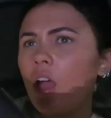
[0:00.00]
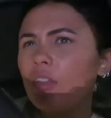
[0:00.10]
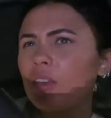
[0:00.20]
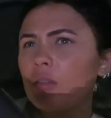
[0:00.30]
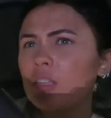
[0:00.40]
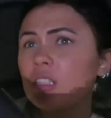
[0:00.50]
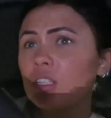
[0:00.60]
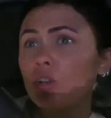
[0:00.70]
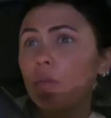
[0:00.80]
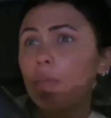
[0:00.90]
I think with these
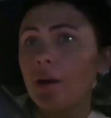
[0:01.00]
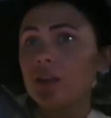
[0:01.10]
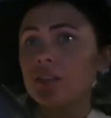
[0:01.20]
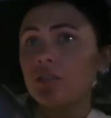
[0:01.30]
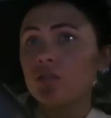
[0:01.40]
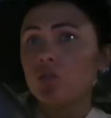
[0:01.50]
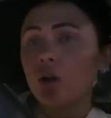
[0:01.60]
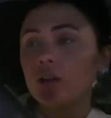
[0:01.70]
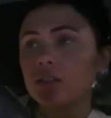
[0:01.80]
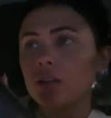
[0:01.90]
things you've got to be better safe than
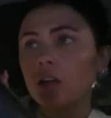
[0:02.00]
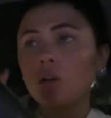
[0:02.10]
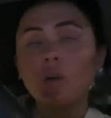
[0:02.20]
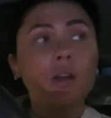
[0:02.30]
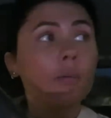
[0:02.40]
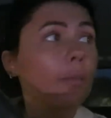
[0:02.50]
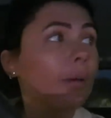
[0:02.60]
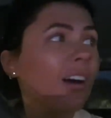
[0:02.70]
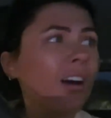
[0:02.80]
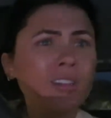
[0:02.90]
sorry, because it's kind of got a little bit bigger.